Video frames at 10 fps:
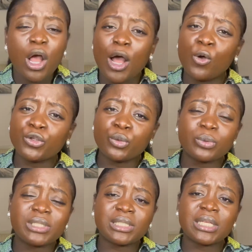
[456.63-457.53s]
Or you
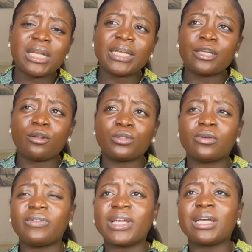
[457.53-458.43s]
would see like a lot
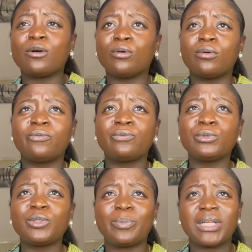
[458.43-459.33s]
of like, oh,
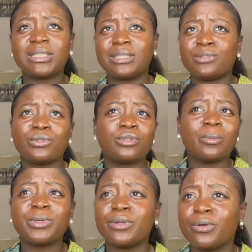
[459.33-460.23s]
food places, so
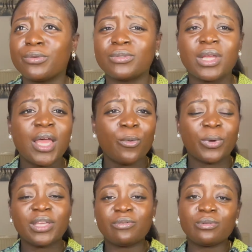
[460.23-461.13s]
Domino's were
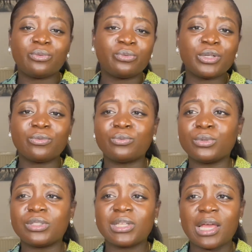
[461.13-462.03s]
giving free
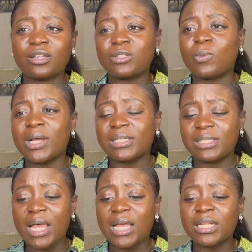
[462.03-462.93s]
food to
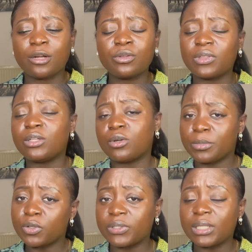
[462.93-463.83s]
XYZ. I don't think
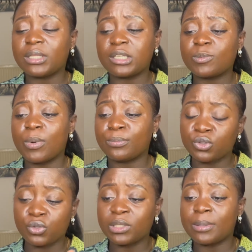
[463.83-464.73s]
Domino's did this, but I'm
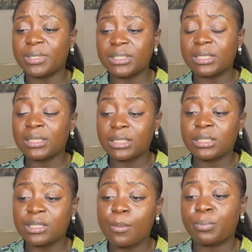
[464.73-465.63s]
just using them as an
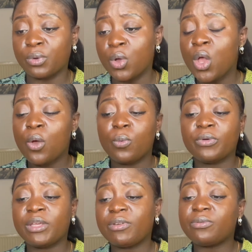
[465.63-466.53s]
example. We're
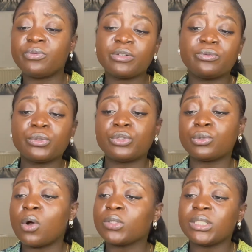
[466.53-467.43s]
giving free food to
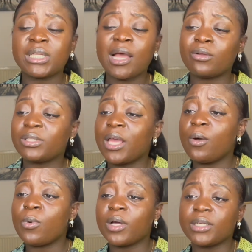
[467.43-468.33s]
all these healthcare
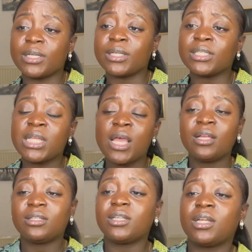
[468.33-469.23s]
workers,
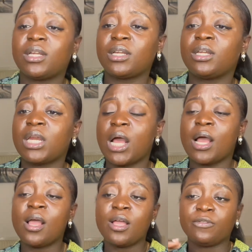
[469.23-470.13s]

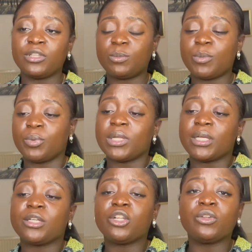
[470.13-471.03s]
These people are
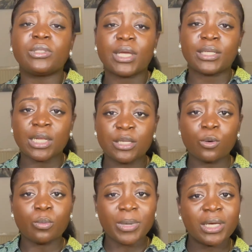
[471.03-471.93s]
included, and they
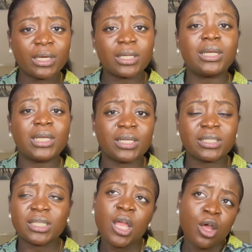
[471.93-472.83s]
will make a
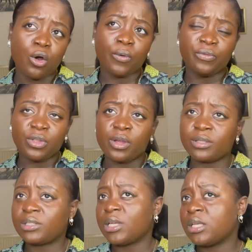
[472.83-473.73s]
list of
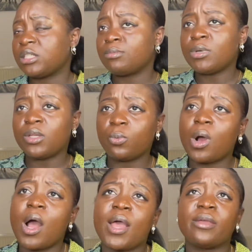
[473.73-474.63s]
nurses,
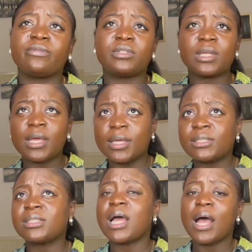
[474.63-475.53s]
midwives,
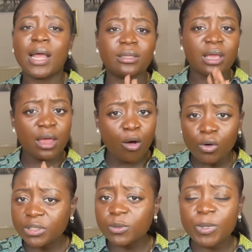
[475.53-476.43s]
this, that, and all
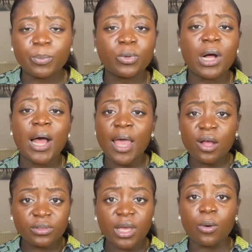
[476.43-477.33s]
these people are
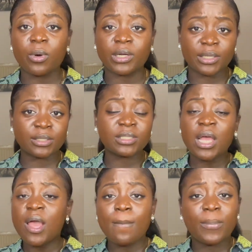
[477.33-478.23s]
healthcare workers,
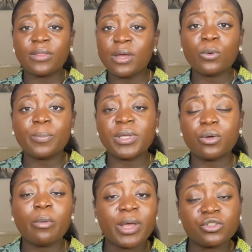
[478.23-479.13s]
but there will be
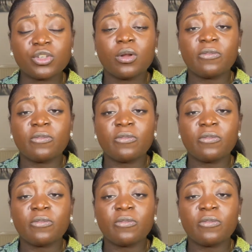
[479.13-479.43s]
no mention of